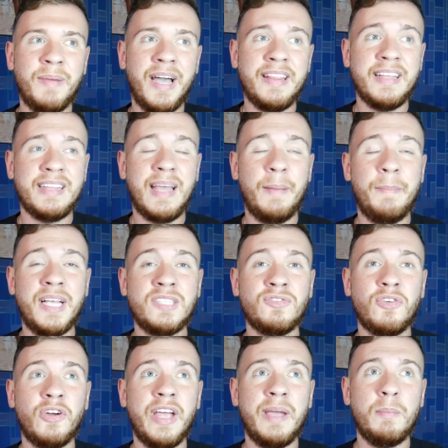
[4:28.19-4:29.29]
I think that makes
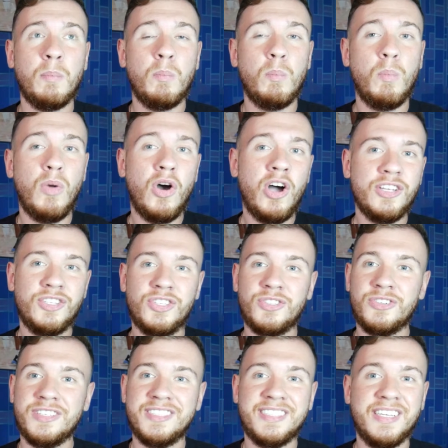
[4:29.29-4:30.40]
for a
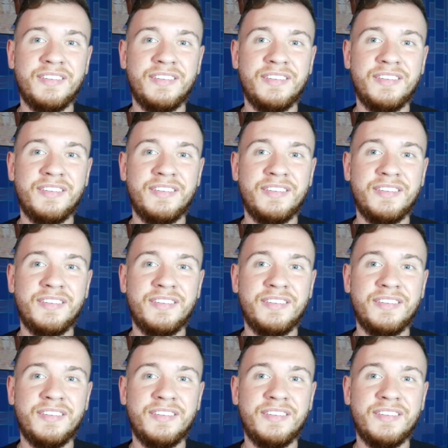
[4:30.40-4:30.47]
monstrous